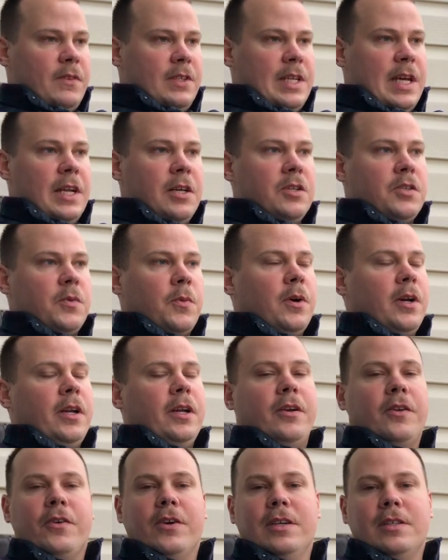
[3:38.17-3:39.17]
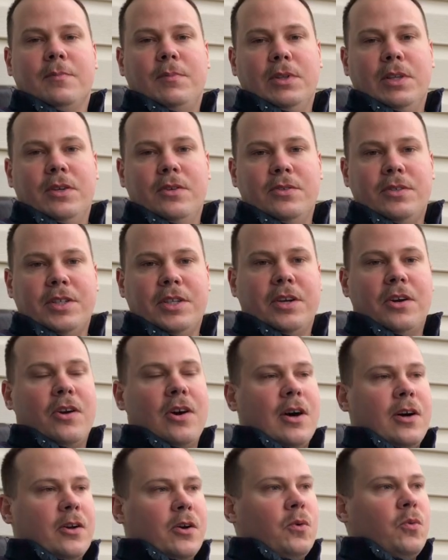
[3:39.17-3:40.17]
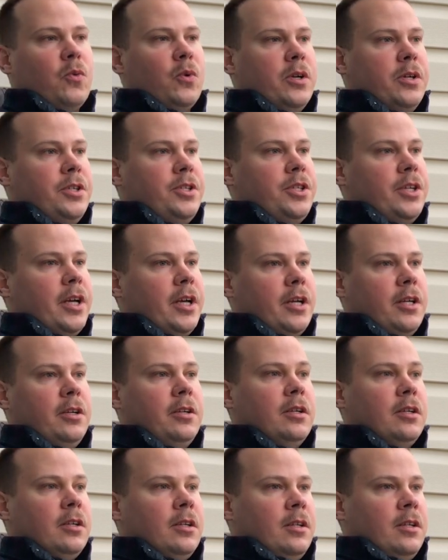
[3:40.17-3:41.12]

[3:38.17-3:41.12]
10-20 degrees below zero, out in a woodshed,